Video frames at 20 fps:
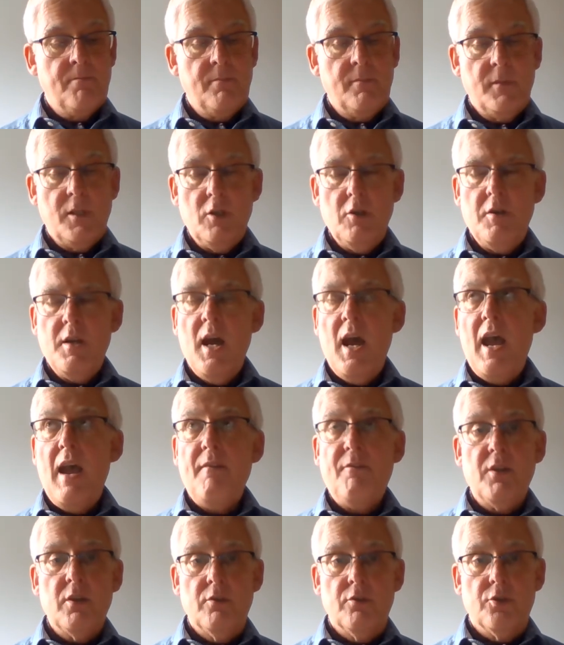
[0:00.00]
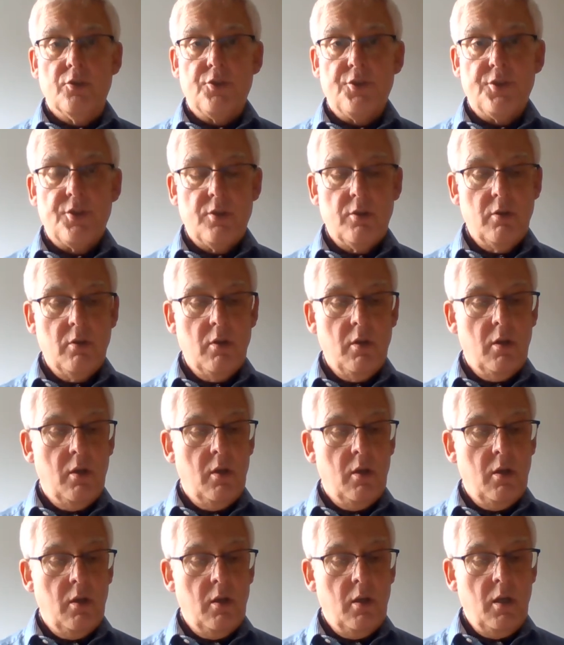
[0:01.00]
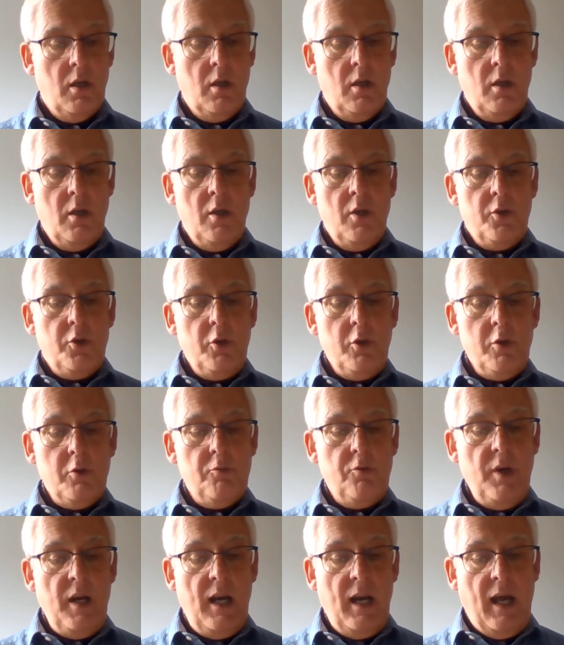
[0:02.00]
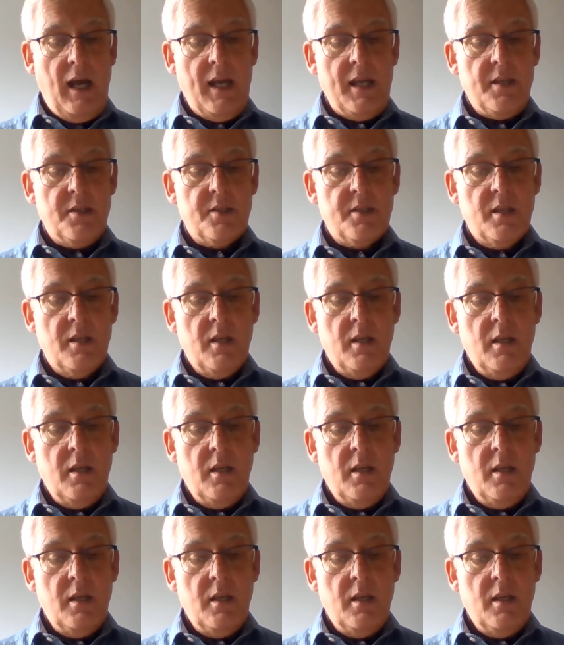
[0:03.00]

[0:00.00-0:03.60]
Good heavens! Do you realise